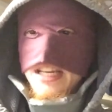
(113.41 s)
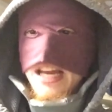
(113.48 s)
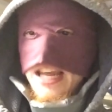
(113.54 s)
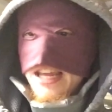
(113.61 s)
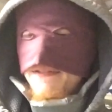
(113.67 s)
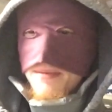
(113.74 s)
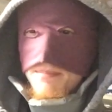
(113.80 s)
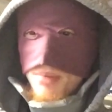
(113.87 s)
and
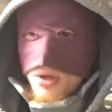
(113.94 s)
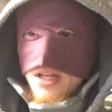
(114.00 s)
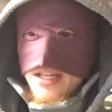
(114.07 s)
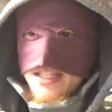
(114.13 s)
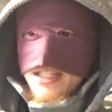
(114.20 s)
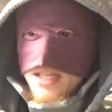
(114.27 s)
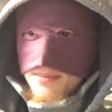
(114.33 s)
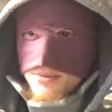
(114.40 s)
even
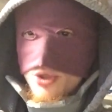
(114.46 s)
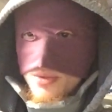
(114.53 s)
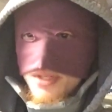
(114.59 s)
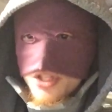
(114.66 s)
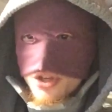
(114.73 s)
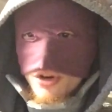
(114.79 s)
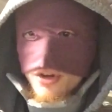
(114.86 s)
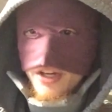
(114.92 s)
bullets up to a
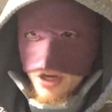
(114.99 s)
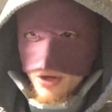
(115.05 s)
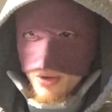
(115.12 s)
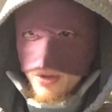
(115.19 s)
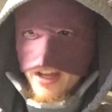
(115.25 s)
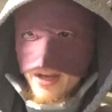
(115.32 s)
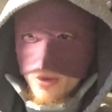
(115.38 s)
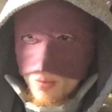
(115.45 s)
certain
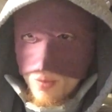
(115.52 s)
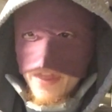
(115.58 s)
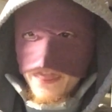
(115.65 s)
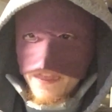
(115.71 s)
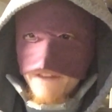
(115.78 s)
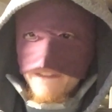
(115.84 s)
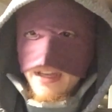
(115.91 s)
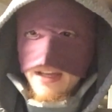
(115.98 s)
like
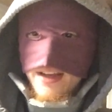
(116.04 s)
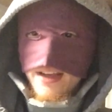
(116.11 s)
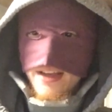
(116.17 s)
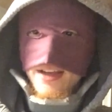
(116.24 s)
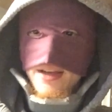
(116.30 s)
width of it.